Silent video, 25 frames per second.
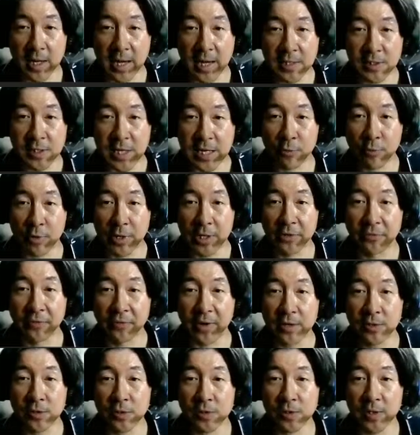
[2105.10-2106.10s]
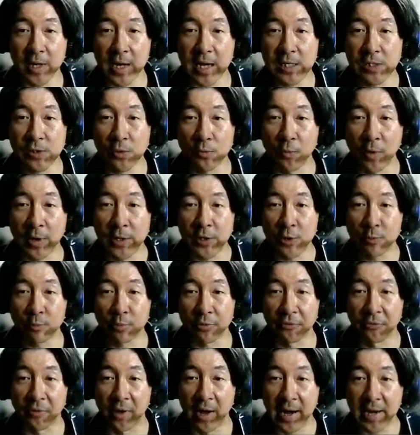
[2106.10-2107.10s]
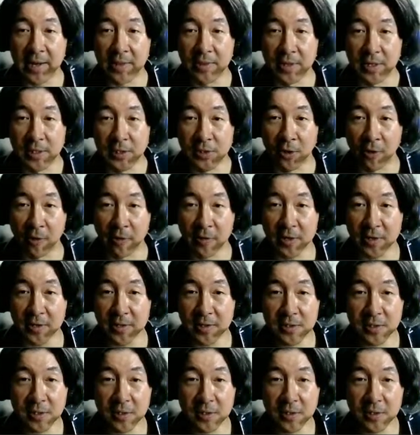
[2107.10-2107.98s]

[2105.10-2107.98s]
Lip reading: as a creative exercise when you provide the target?